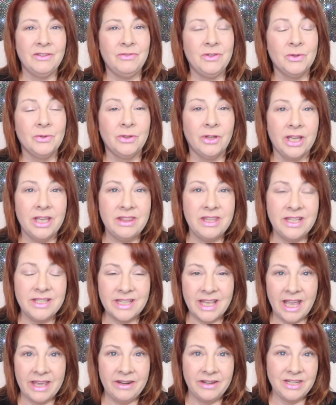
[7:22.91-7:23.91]
If you like
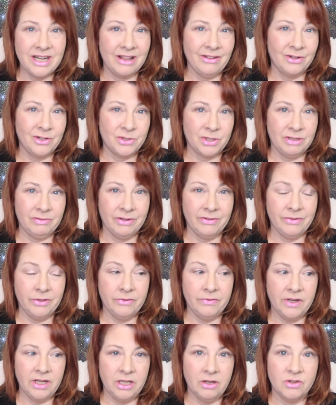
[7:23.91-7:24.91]
these kind of Dollar Tree
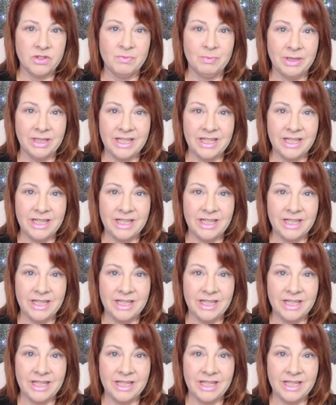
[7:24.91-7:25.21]
review videos,